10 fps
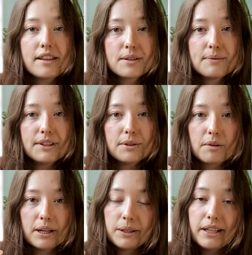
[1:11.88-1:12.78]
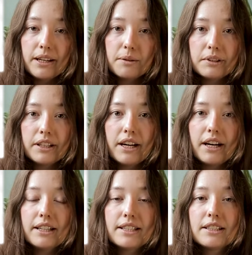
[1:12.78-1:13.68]
this video right here, where
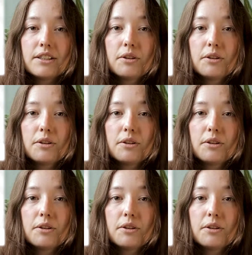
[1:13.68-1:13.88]
I did it